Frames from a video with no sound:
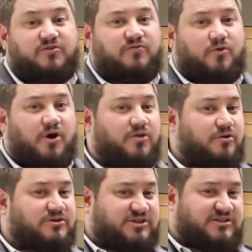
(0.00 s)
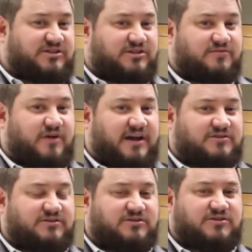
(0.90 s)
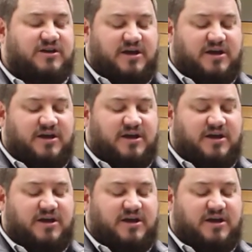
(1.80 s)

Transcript: for other sensing devices,